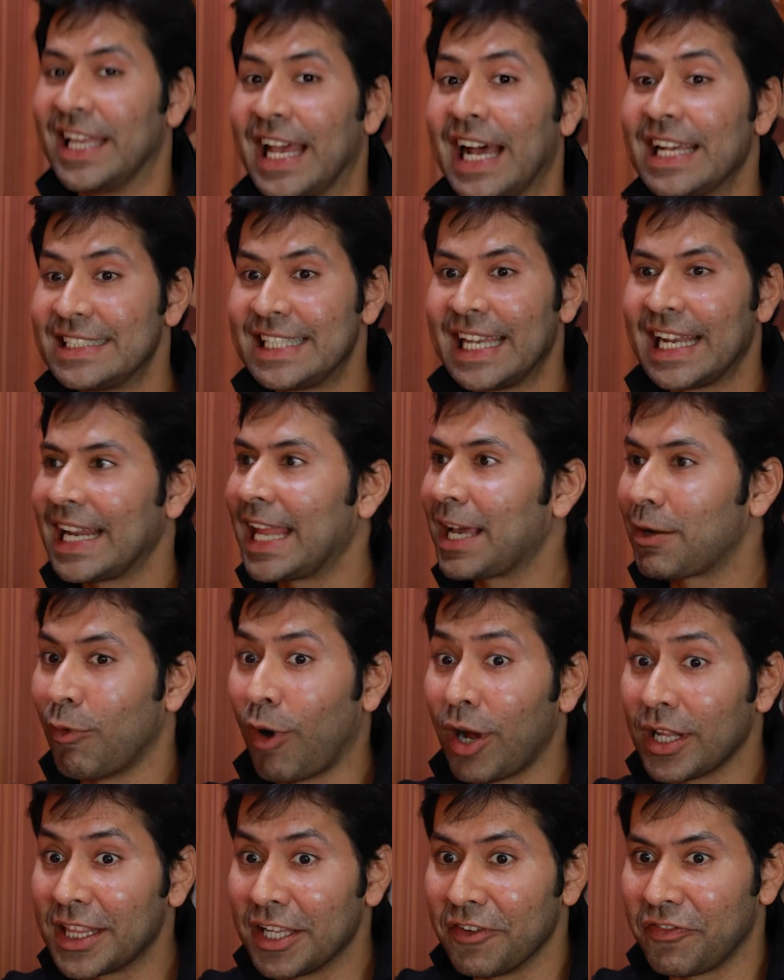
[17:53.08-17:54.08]
They are saying like,
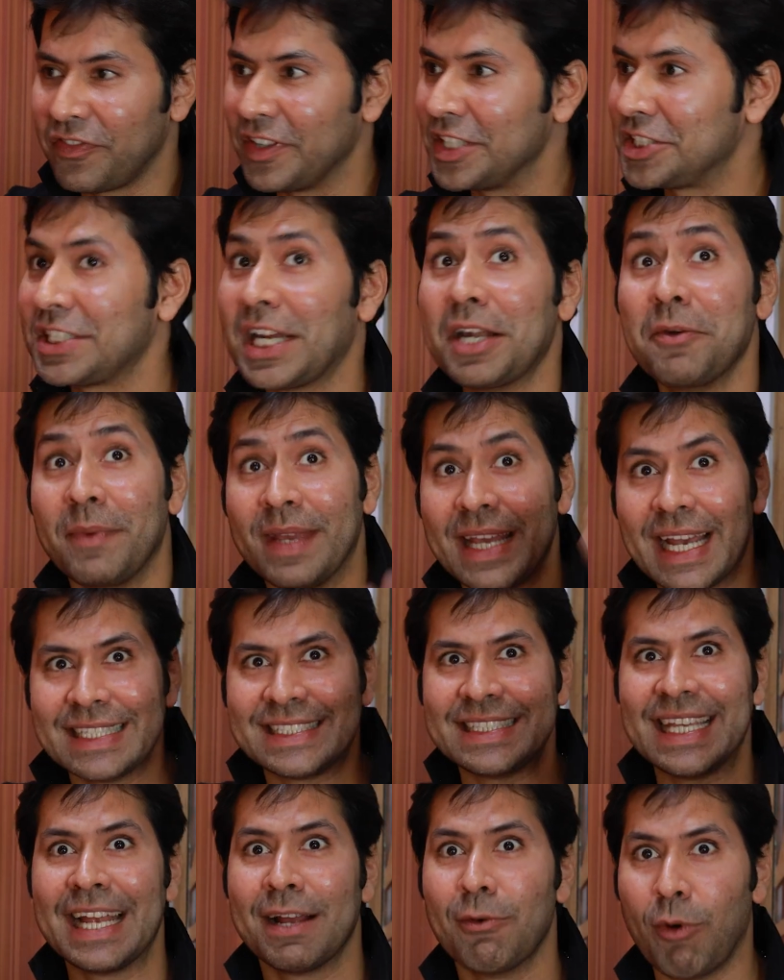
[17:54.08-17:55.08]
what the fish, and we are
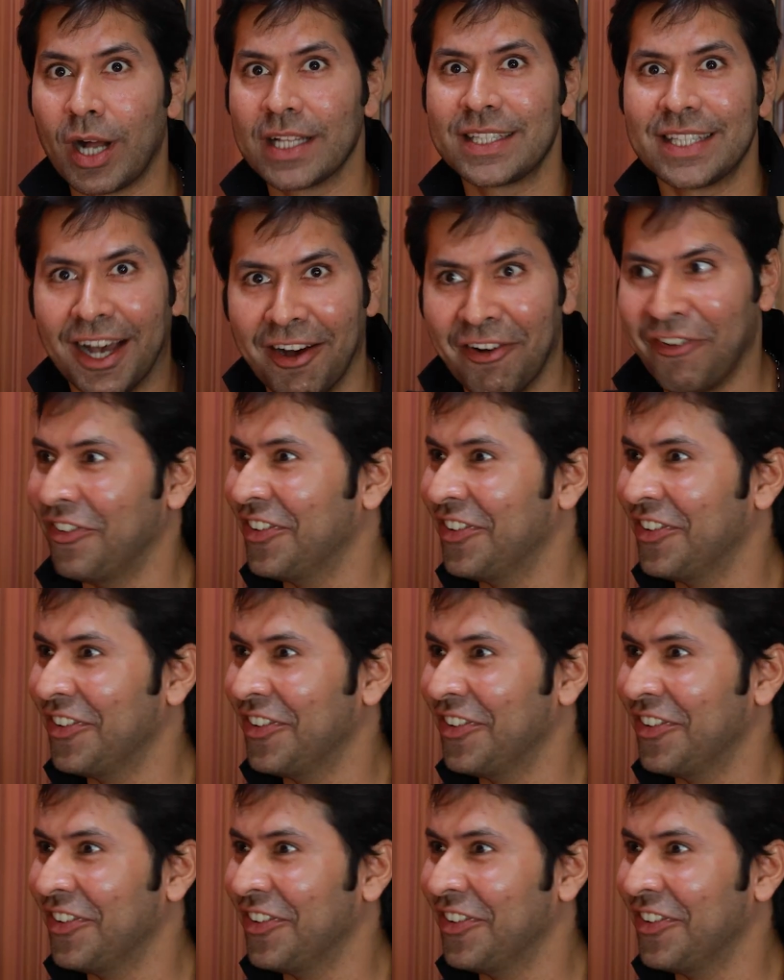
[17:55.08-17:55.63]
saying, what the...